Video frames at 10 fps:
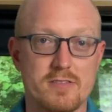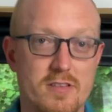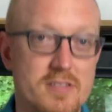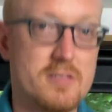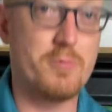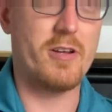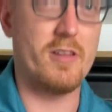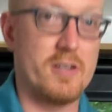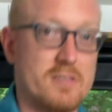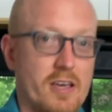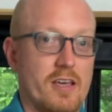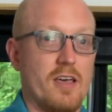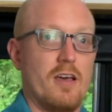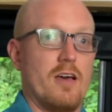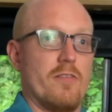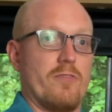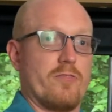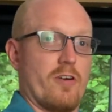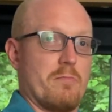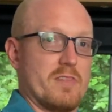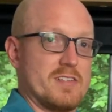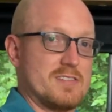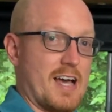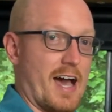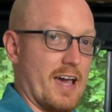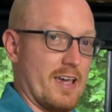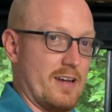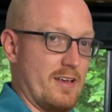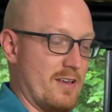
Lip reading: So this is what it looks like from the side.